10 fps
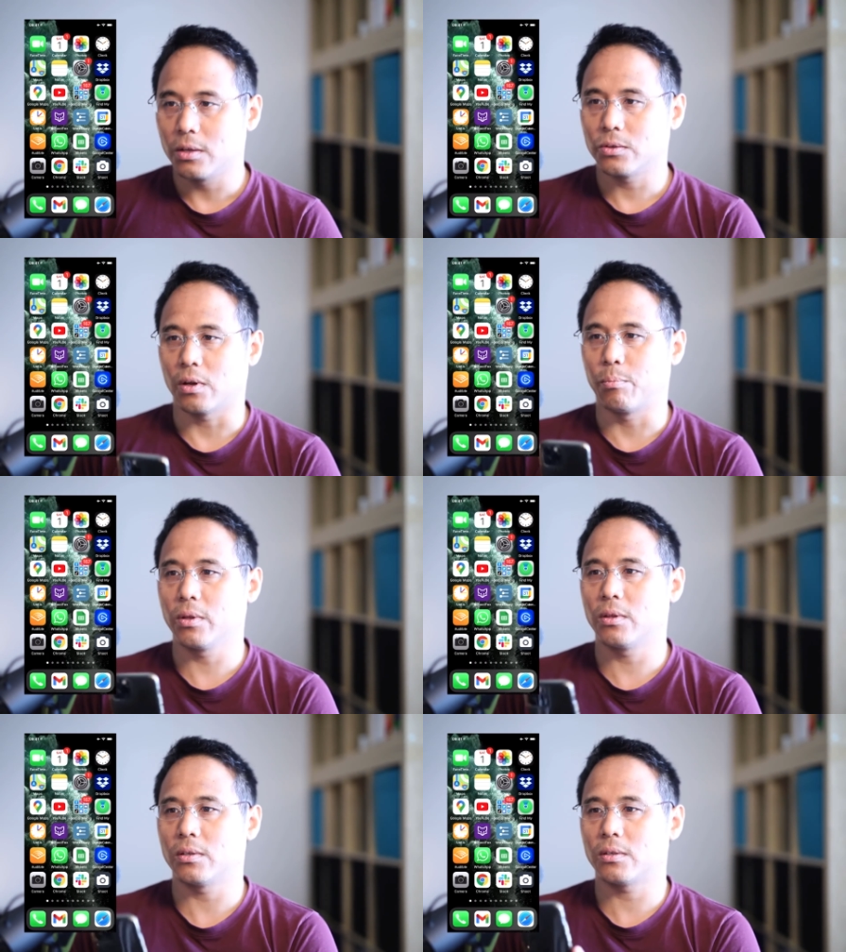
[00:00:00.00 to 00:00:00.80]
So I
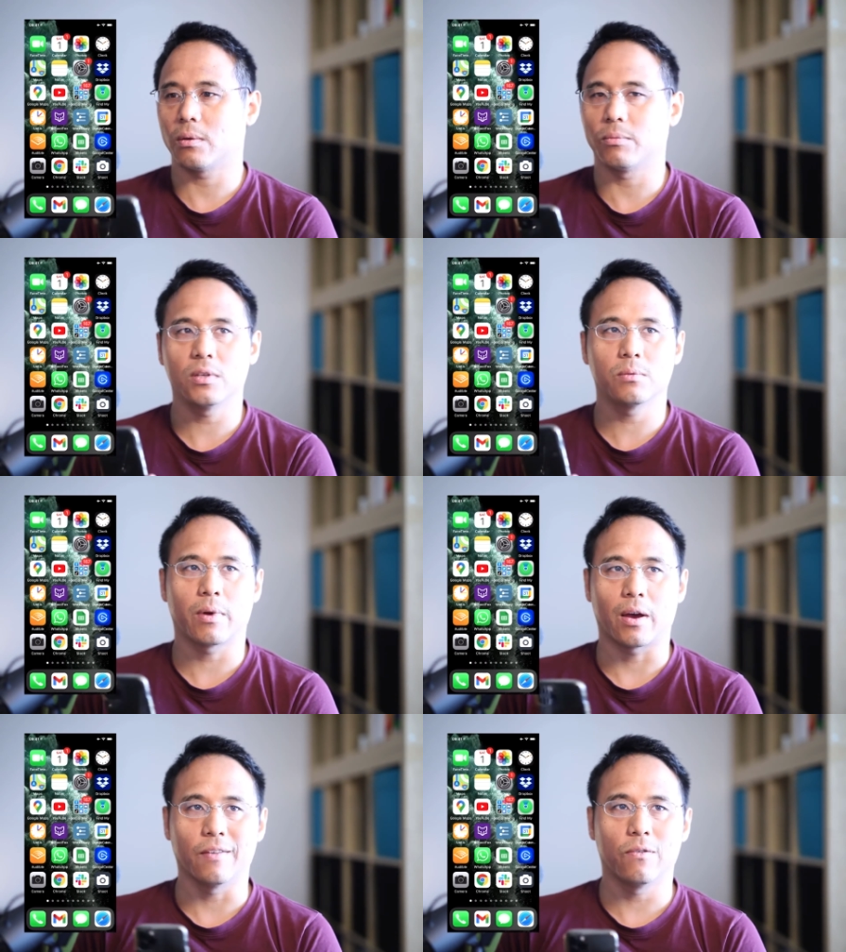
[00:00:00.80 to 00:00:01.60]
put this, this is
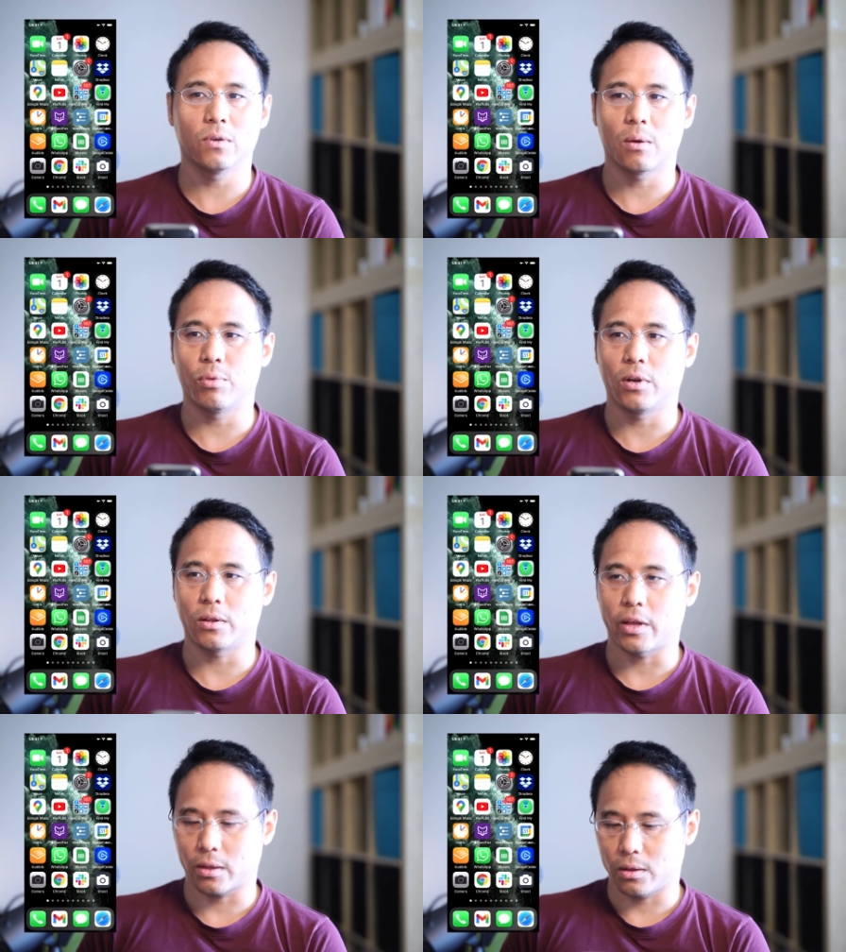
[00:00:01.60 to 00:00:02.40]
my iPhone, and put
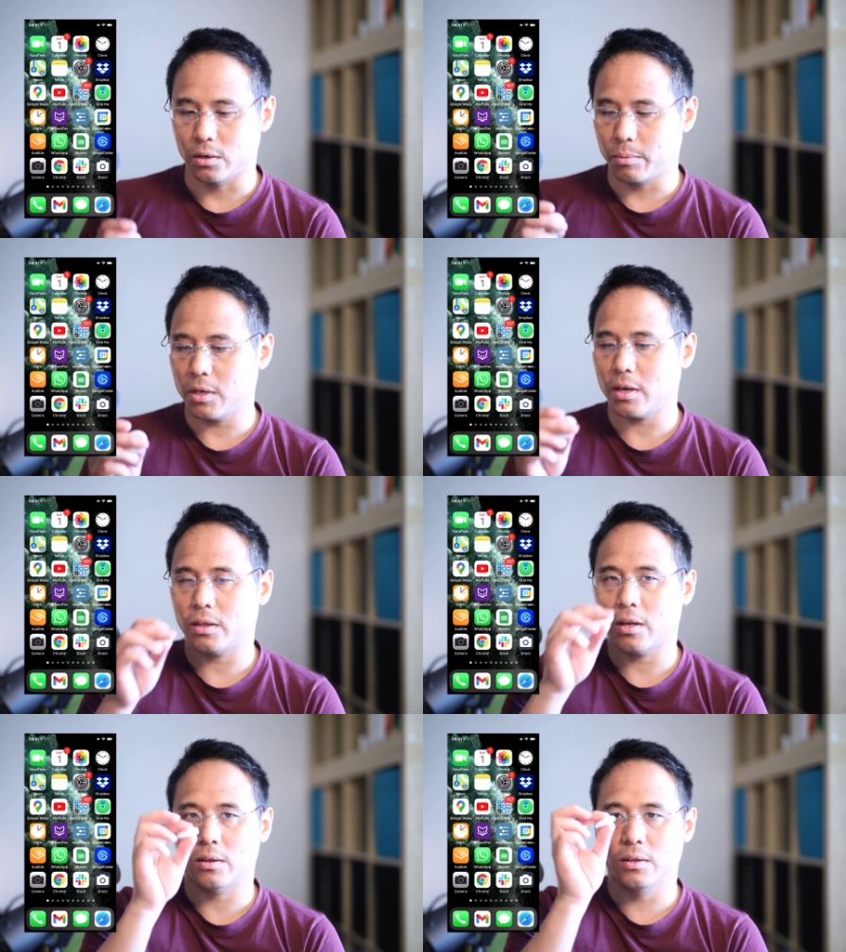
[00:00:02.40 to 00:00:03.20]
it like near me, and
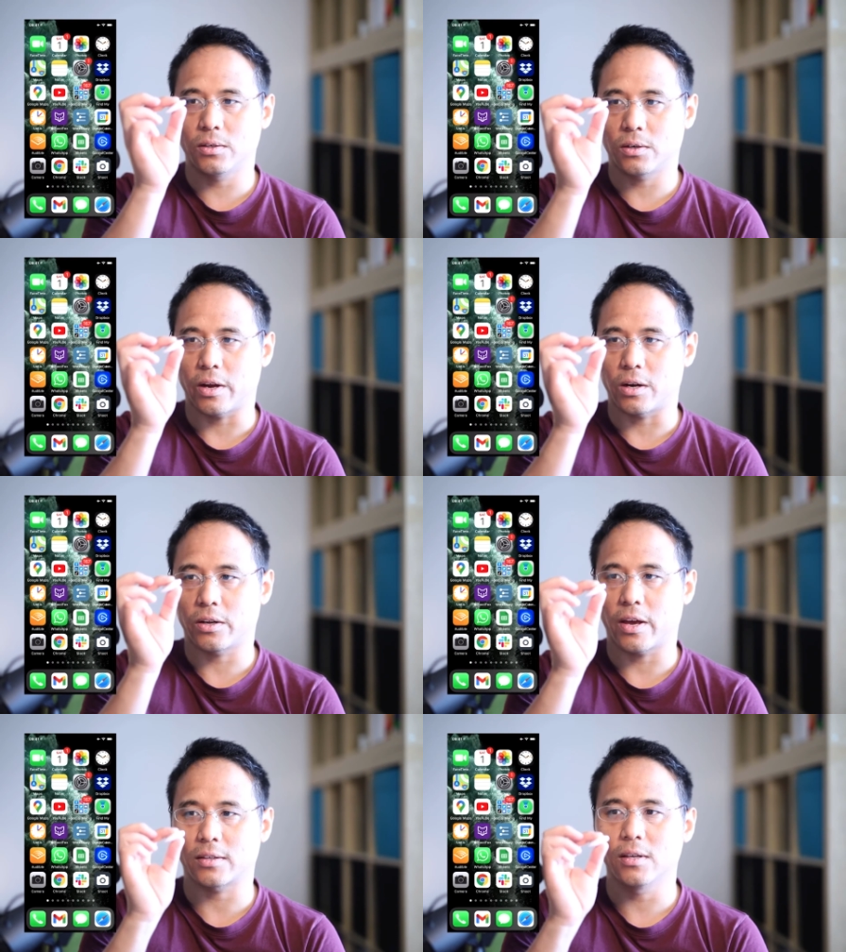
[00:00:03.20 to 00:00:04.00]
then these are the
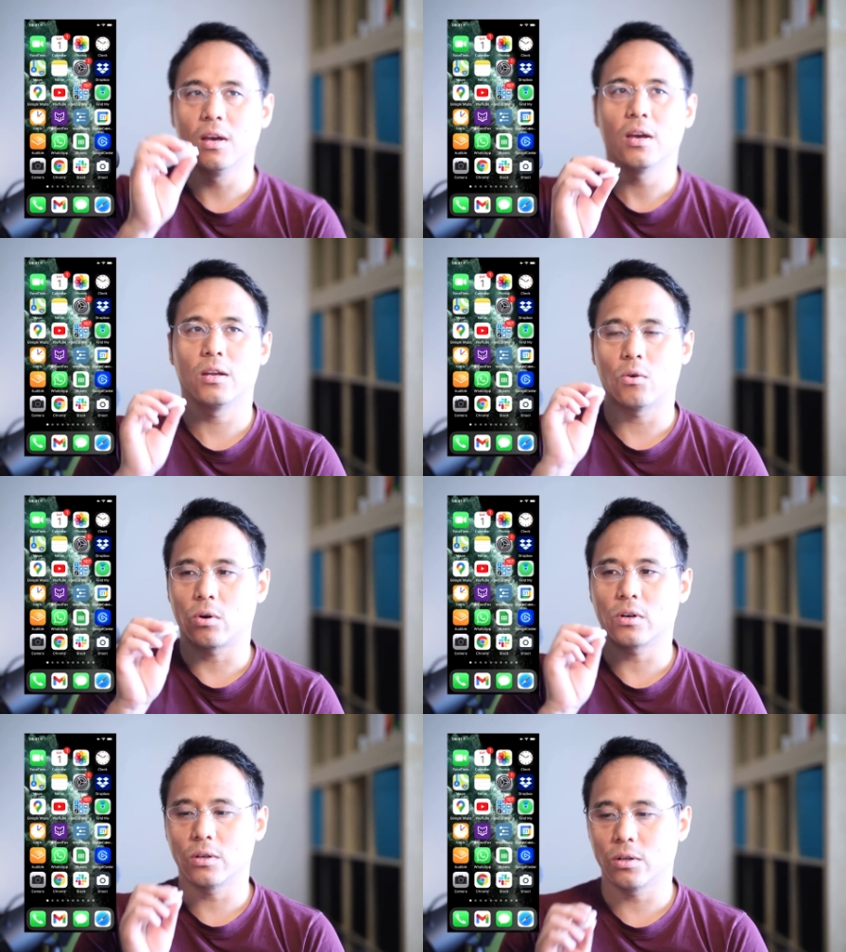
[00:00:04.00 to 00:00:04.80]
AirTags. In
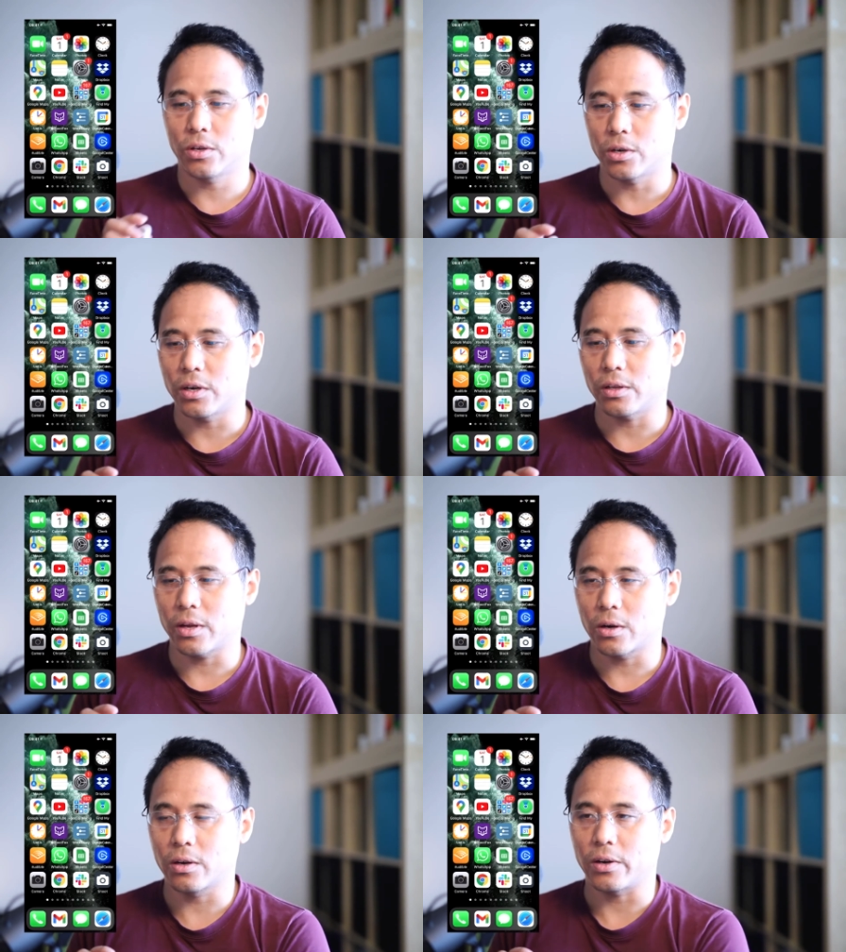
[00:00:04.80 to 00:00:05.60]
order to
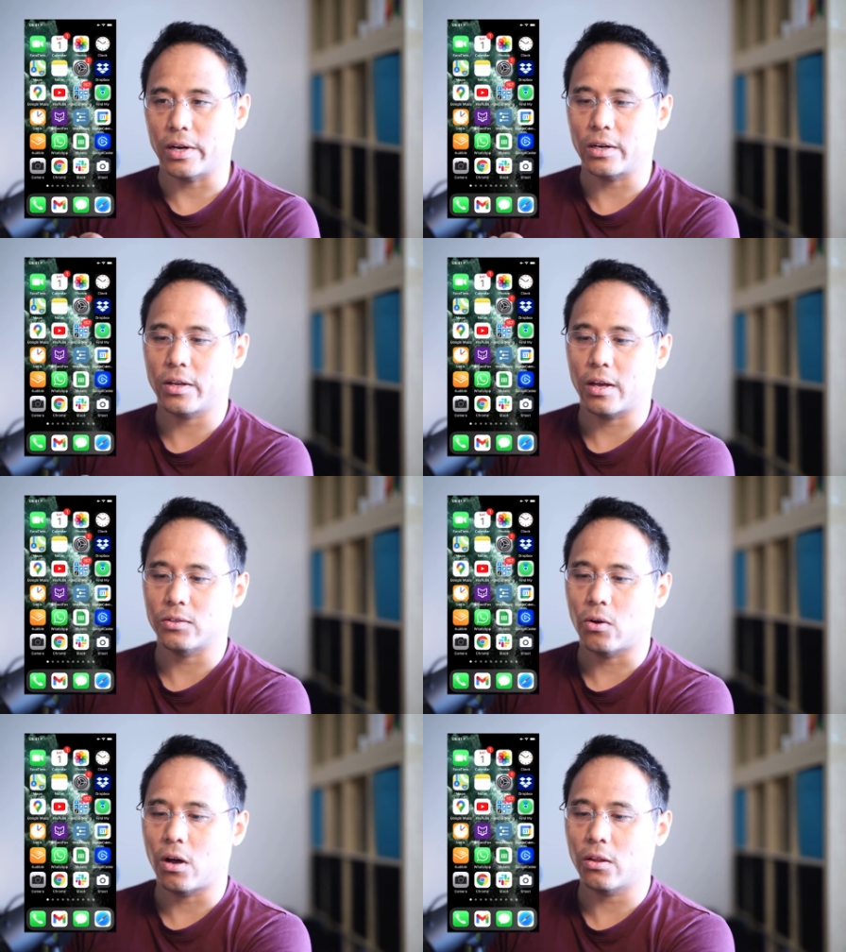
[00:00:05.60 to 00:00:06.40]
turn the
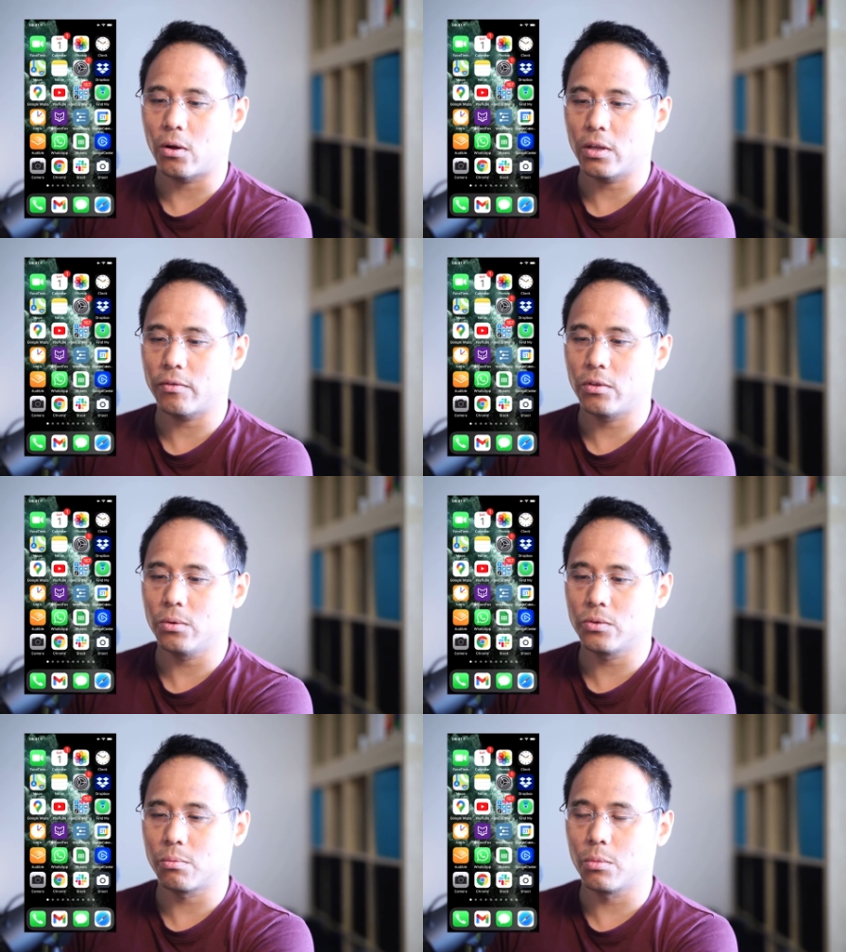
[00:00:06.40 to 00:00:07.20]
AirTags on, all you have to
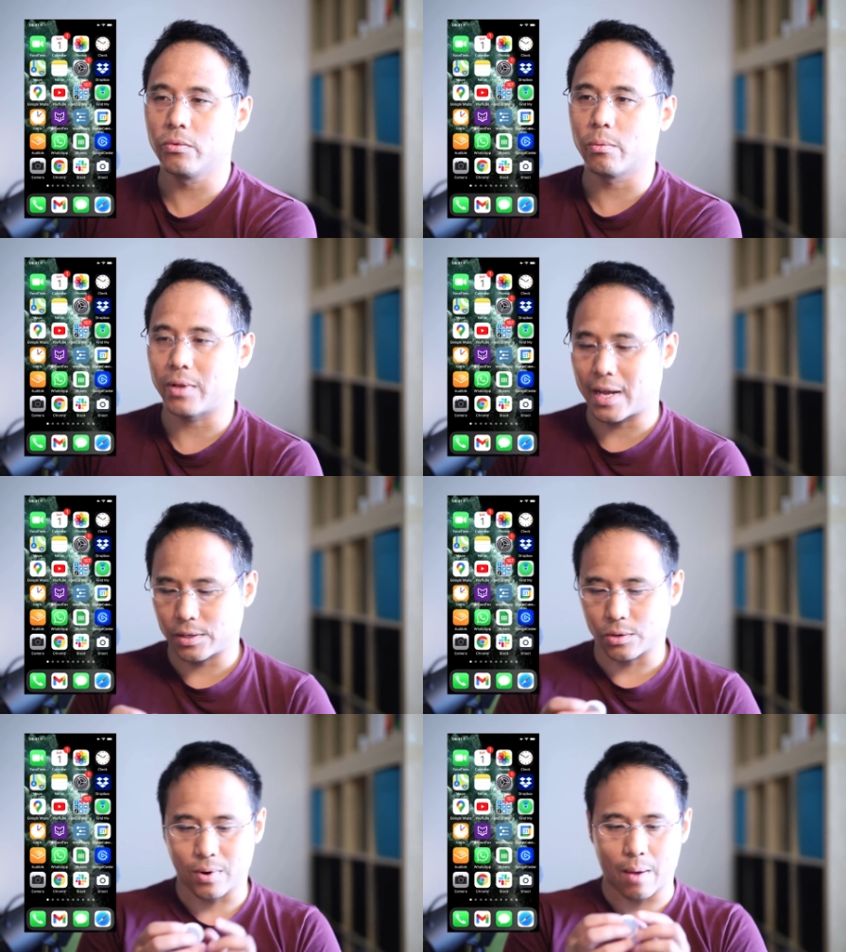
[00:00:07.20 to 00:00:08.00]
do is remove the
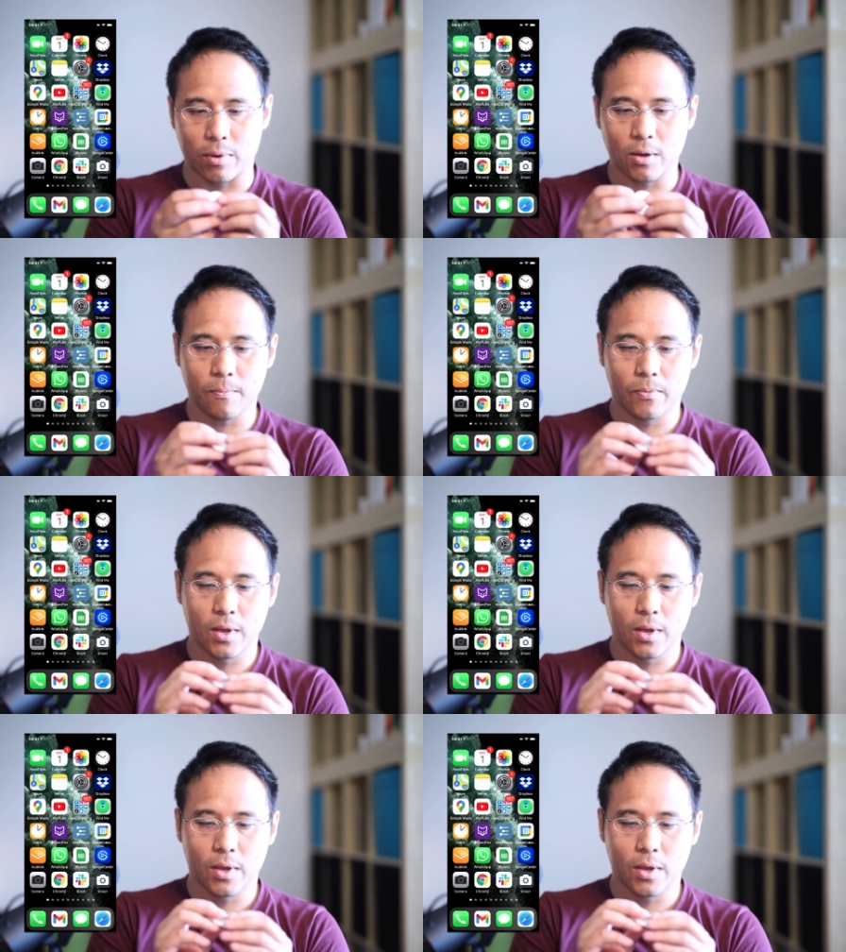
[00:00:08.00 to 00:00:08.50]
plastic wrapping.